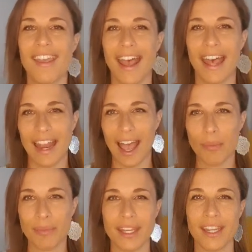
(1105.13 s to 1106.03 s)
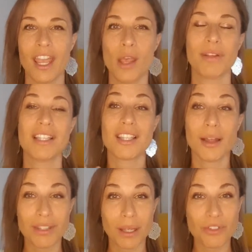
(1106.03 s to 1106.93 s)
and happy but
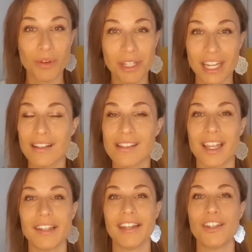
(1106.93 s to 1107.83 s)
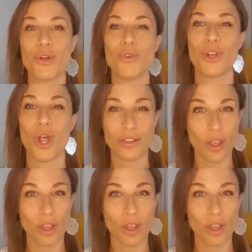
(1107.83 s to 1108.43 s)
sometimes from the inside they do not